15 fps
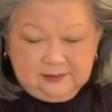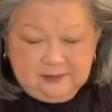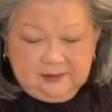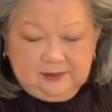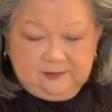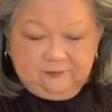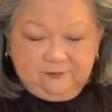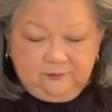
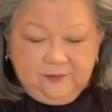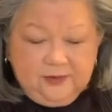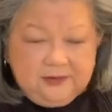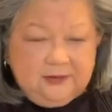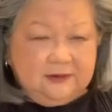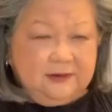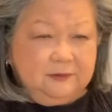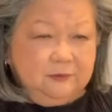And
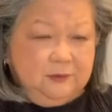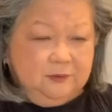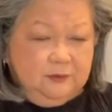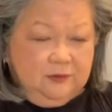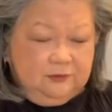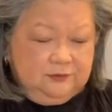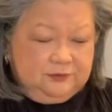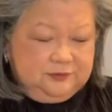finally we
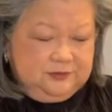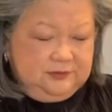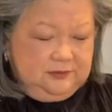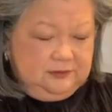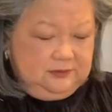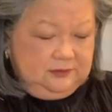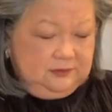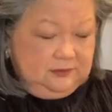want
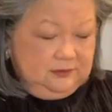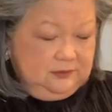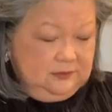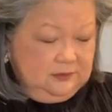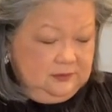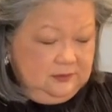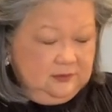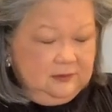
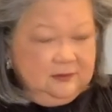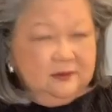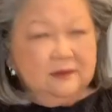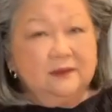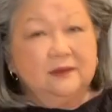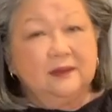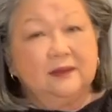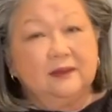
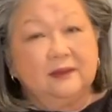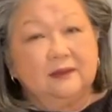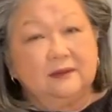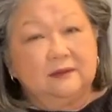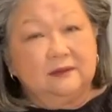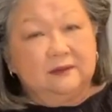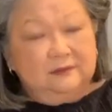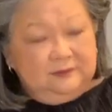a
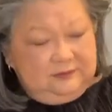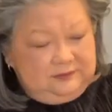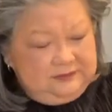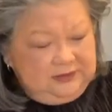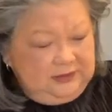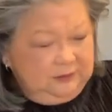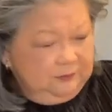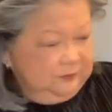
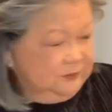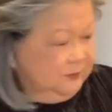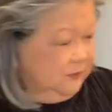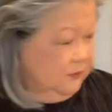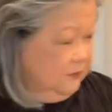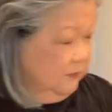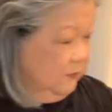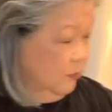
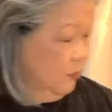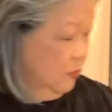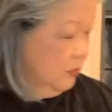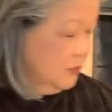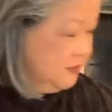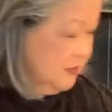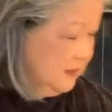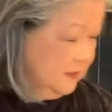tablespoon of
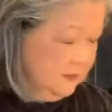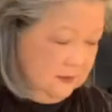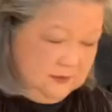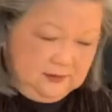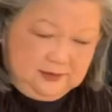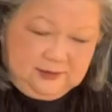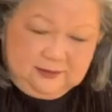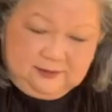water
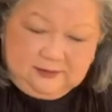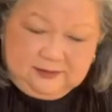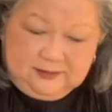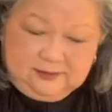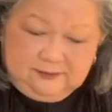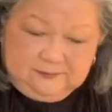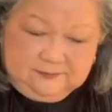in there.